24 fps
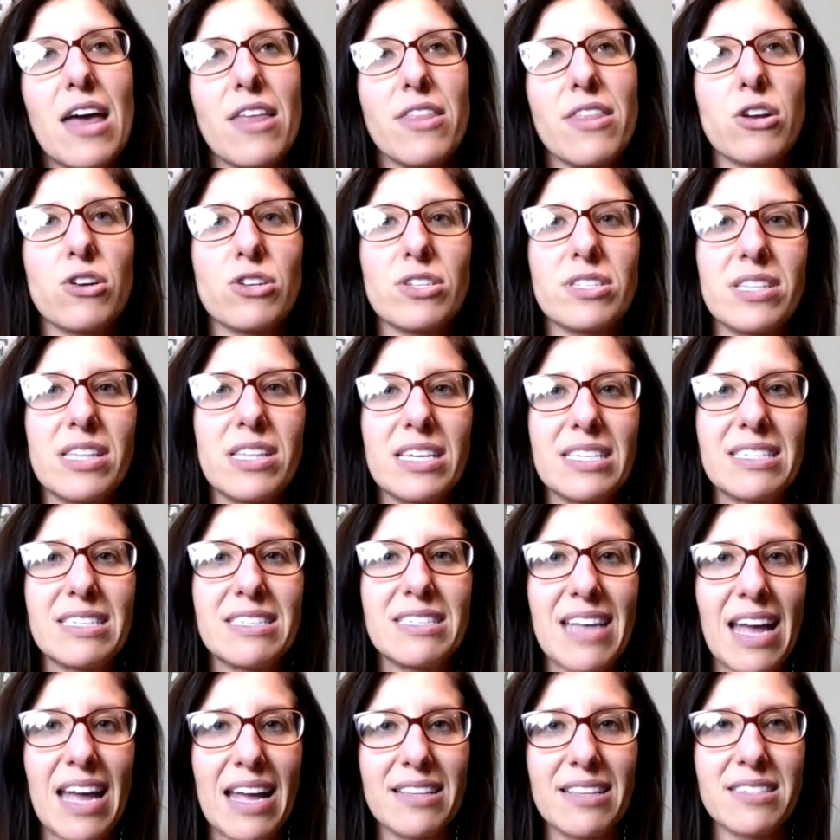There's this
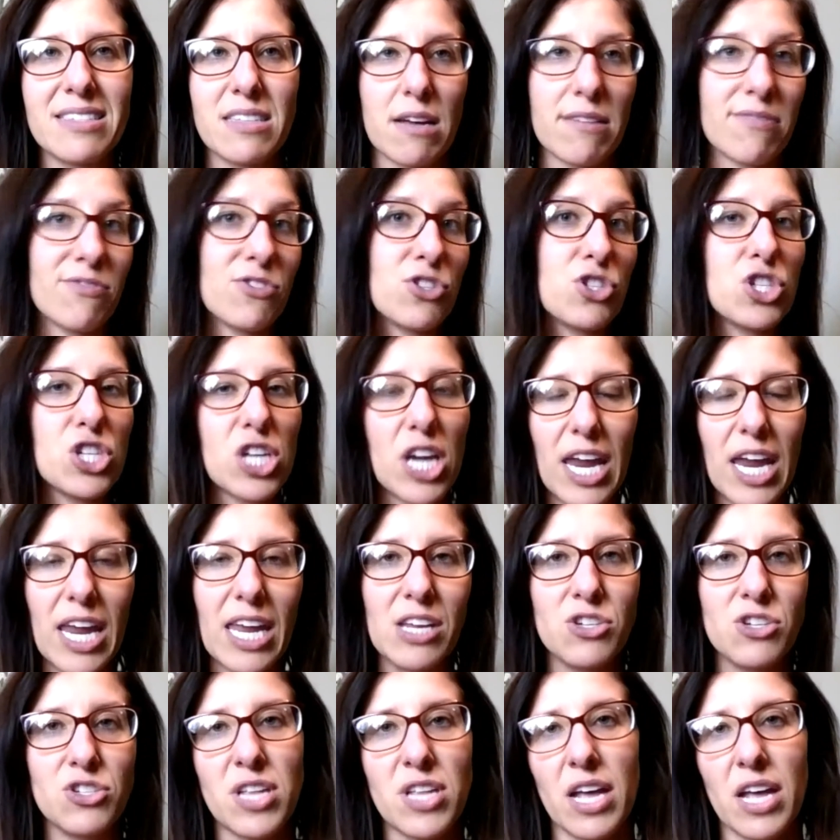sense of
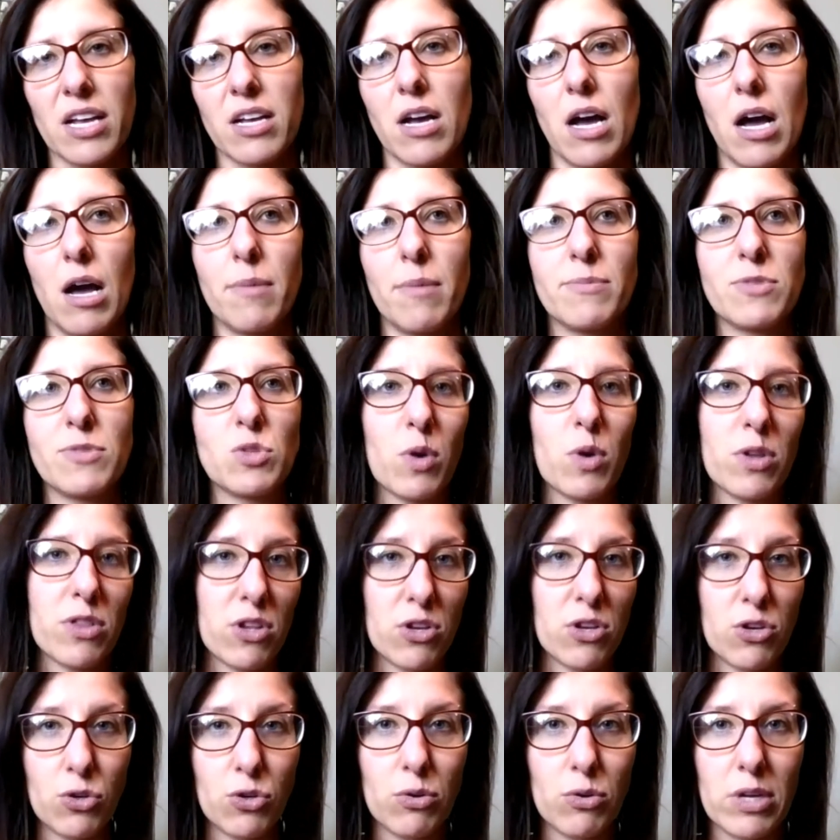change that comes with a
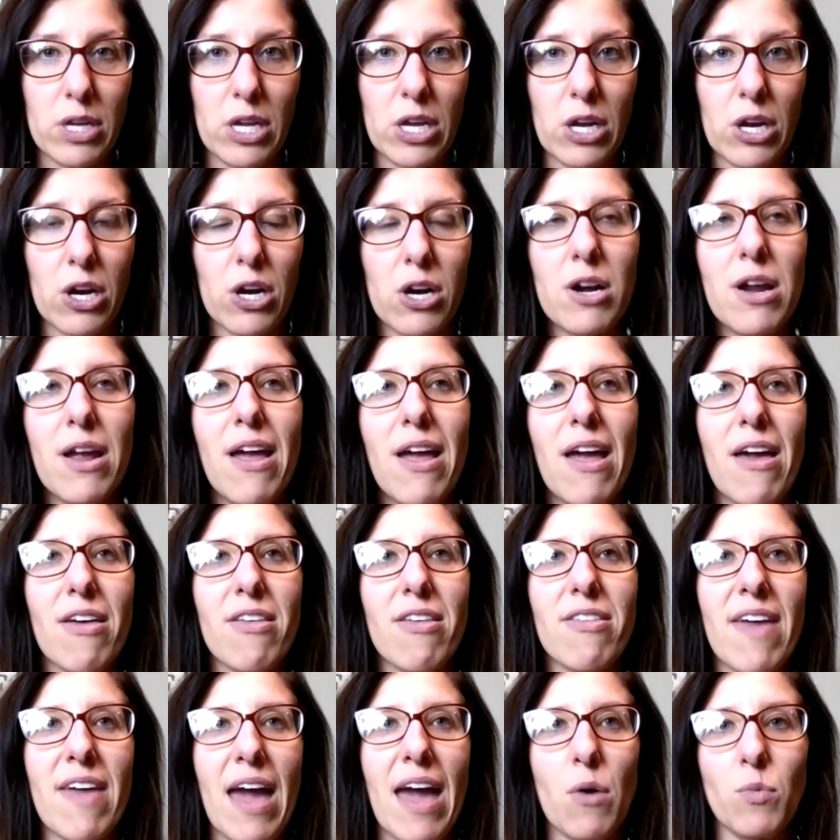new year
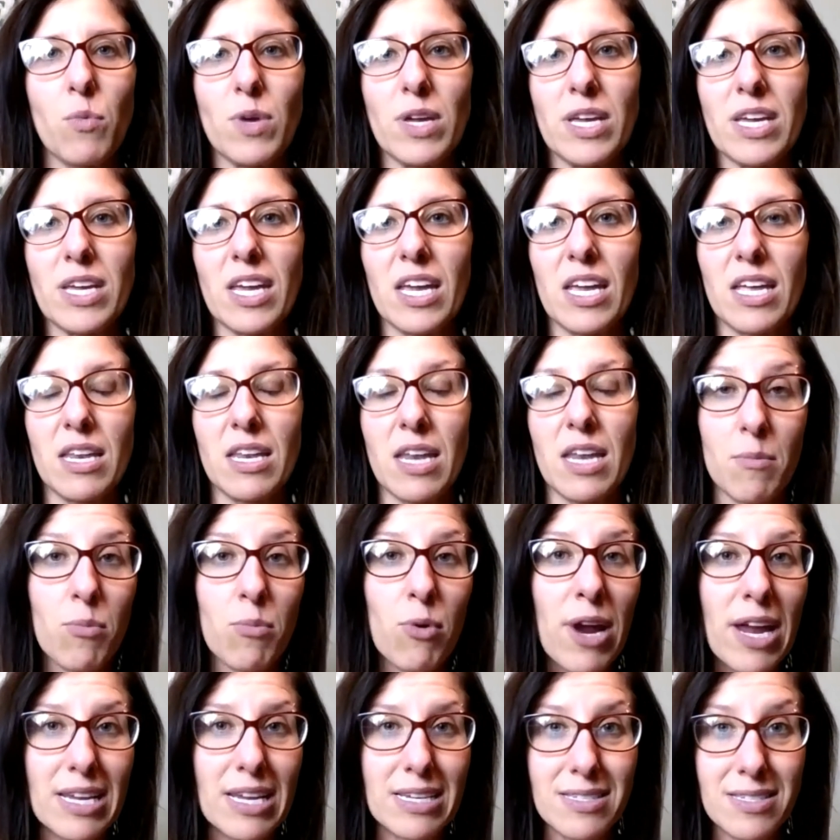that we can
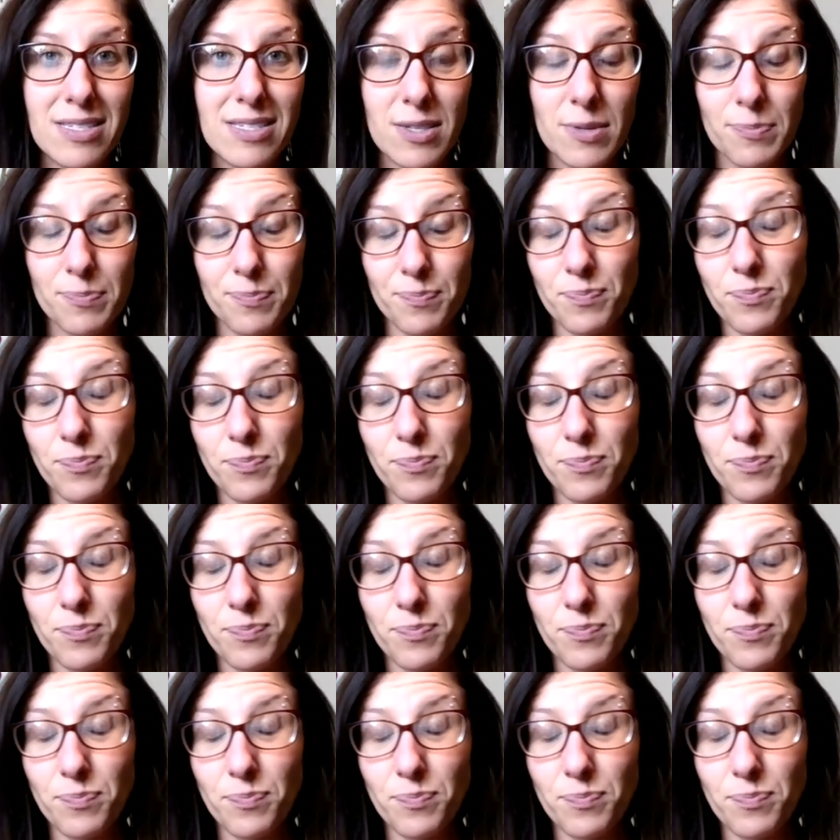embrace.